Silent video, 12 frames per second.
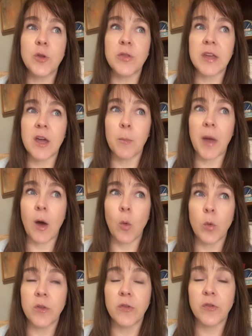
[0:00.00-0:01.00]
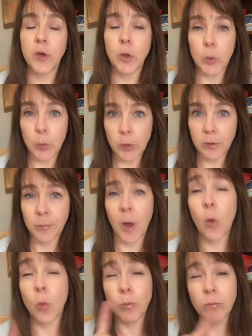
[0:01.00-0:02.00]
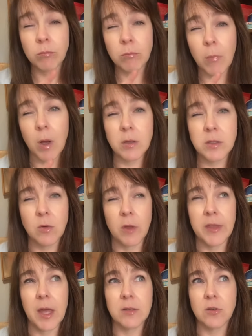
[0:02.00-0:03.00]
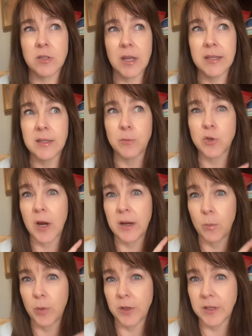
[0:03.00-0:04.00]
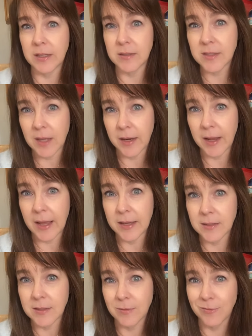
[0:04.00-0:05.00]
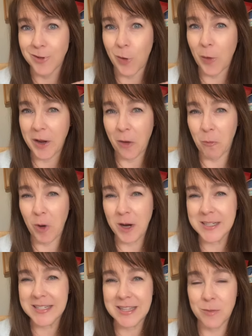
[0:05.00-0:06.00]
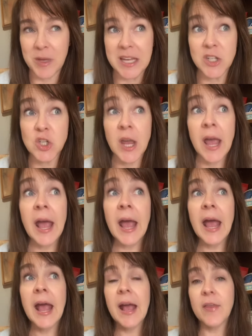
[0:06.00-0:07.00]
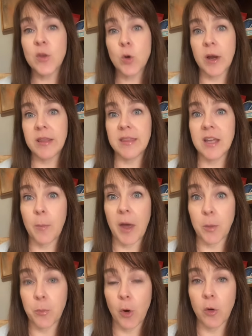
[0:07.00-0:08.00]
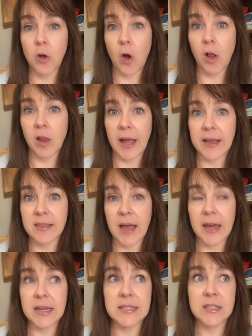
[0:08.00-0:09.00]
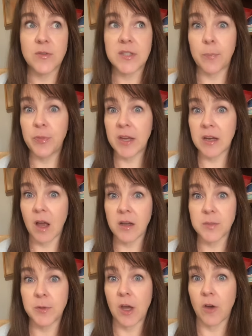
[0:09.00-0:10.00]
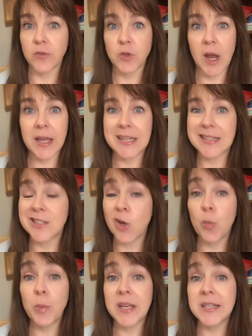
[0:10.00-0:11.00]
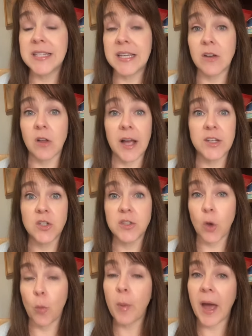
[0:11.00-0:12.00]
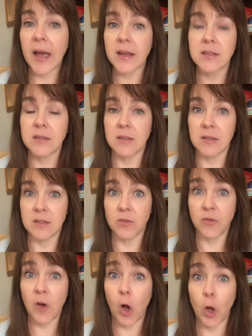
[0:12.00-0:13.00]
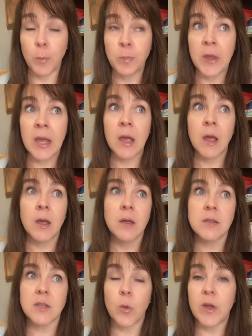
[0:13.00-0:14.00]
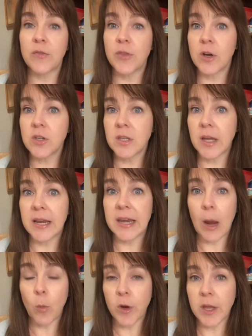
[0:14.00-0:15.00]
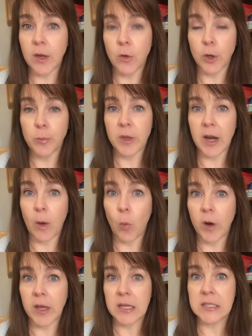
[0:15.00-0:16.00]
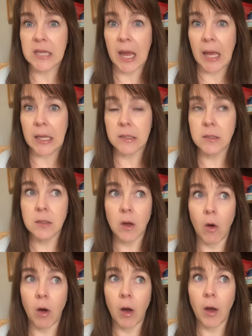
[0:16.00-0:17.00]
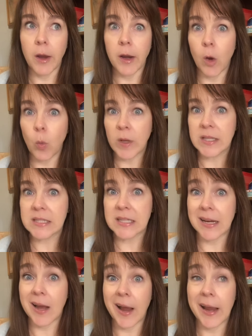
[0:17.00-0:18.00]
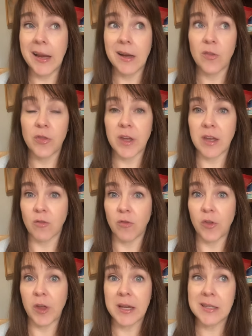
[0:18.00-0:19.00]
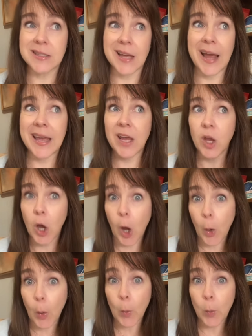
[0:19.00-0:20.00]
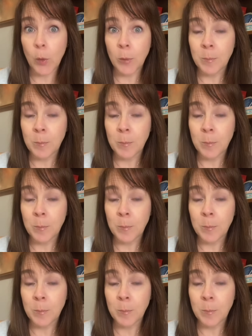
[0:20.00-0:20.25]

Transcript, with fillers: you think about with food, oh, also on the exercise, I'm trying to build in Sundays, going on walks to the beach. And the great thing about a protocol like that is if something knocks me off track, it's no big deal. I just go back to the default. So if there's a networking group that I want to attend on a Wednesday night that conflicts, I can go.